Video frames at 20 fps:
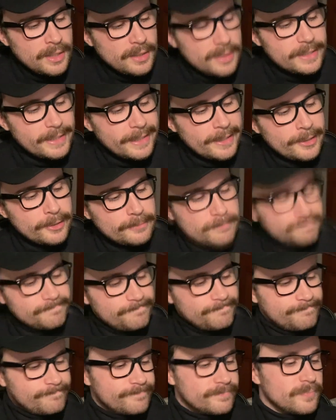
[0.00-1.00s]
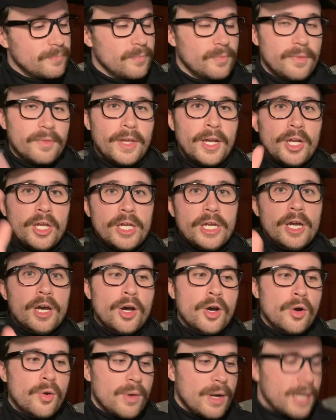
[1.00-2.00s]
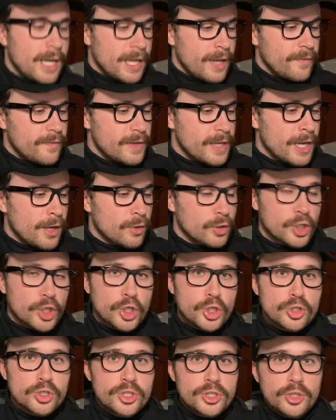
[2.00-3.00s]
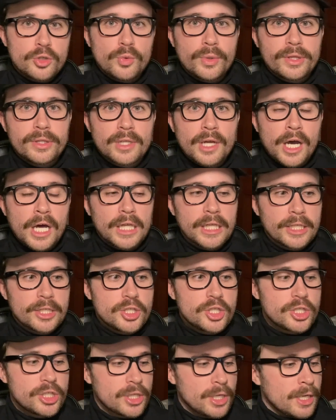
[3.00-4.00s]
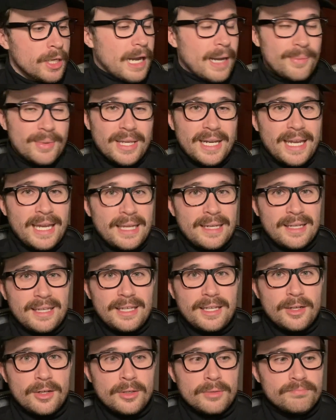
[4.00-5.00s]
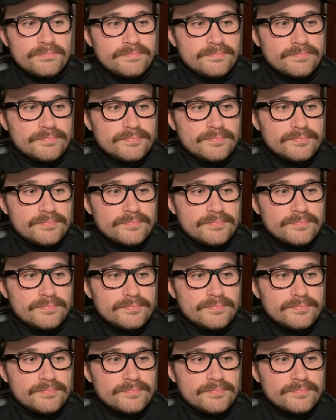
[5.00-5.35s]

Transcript: So, there you go. I have now cursed you with knowledge. I'm going to end it here.